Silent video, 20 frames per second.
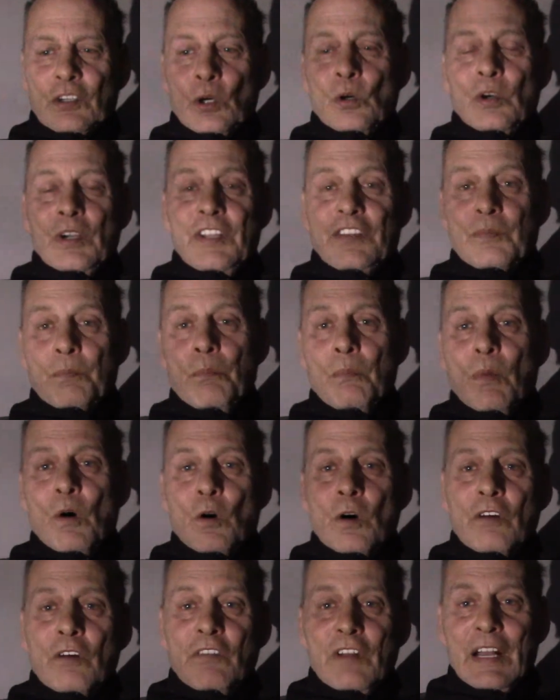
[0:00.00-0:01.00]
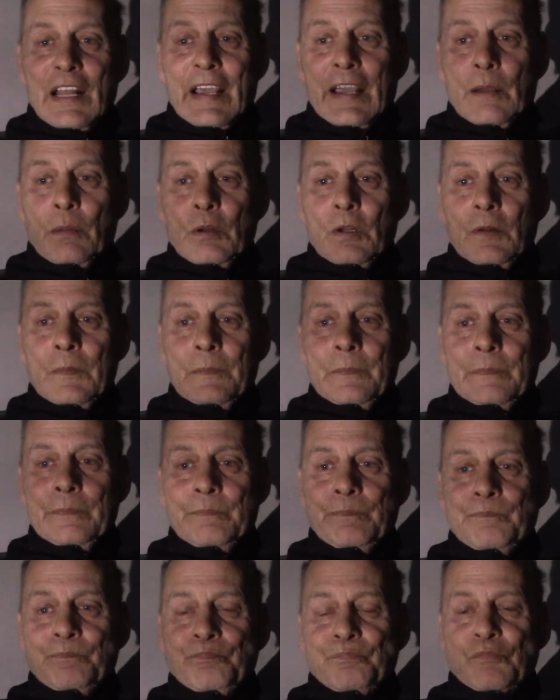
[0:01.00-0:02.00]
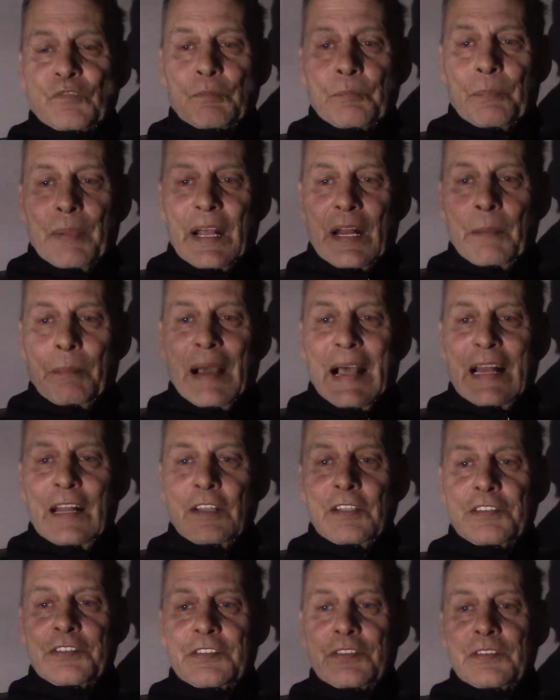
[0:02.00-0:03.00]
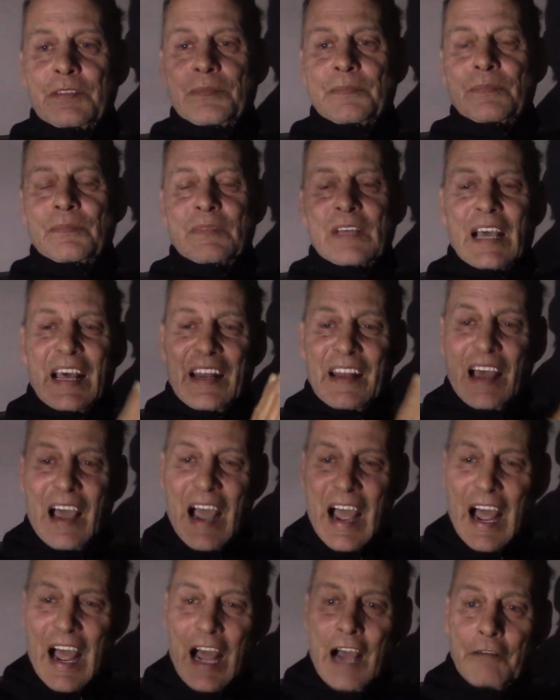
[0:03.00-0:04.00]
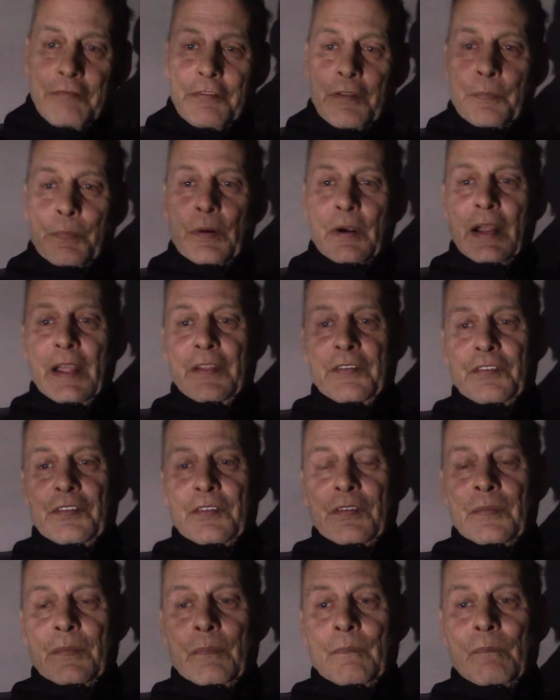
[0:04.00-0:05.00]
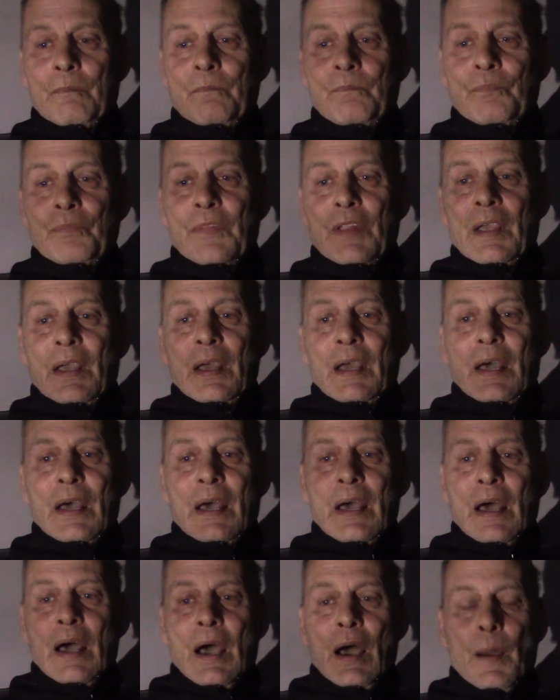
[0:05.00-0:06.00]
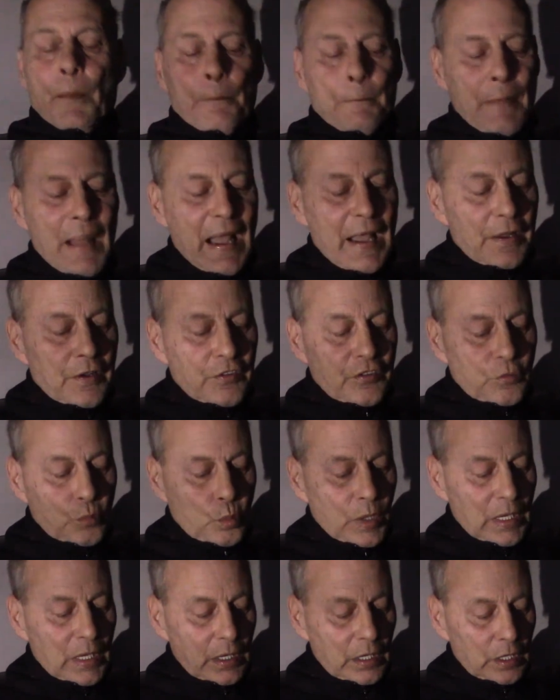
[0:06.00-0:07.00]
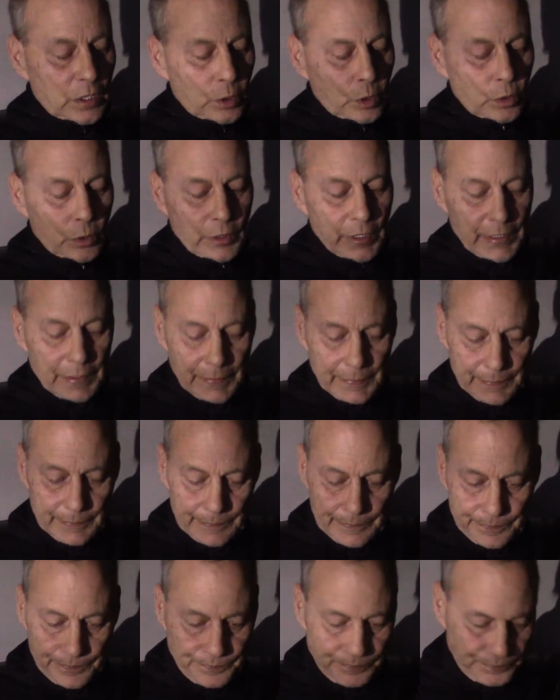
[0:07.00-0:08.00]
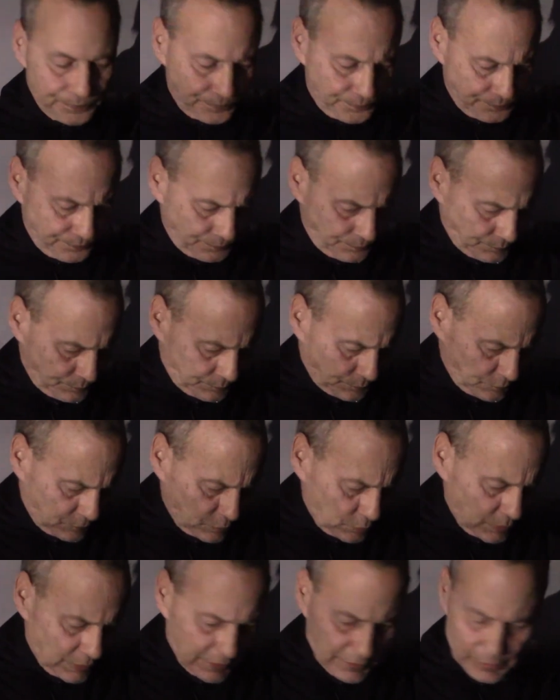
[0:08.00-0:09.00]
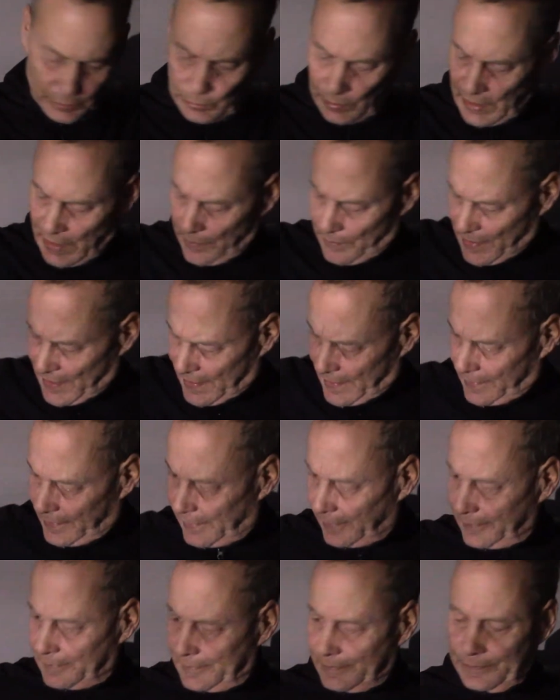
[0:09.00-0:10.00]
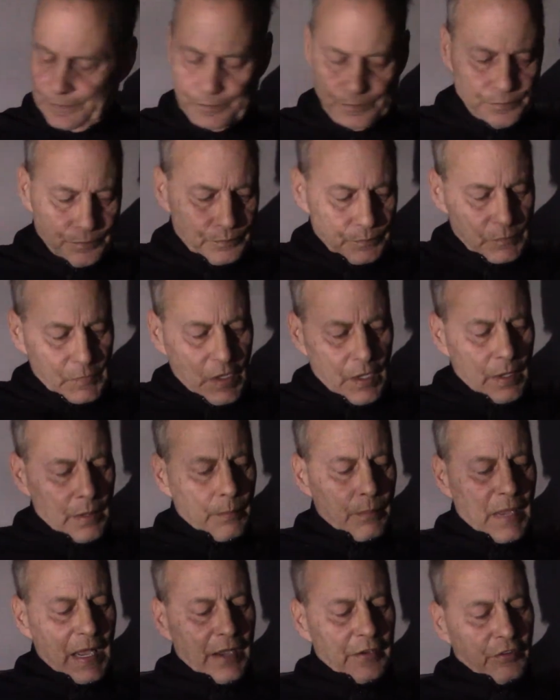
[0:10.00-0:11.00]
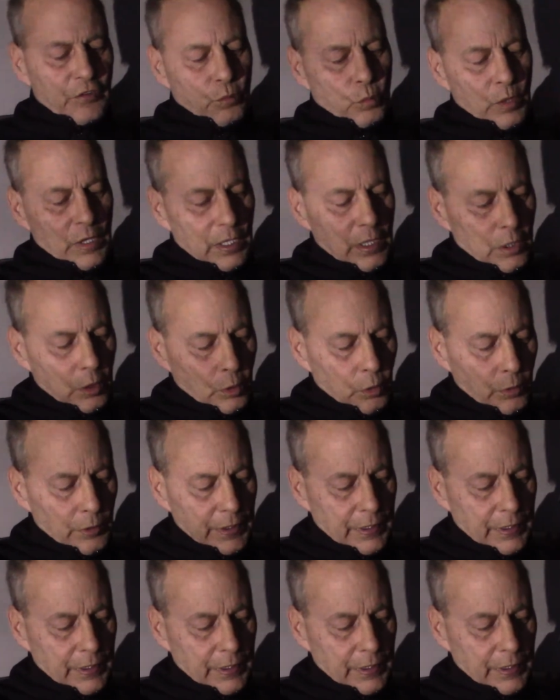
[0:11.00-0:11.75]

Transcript: it's more reliable, better balanced, and half the price. Mags will load. What I do with that, mag. Mags will load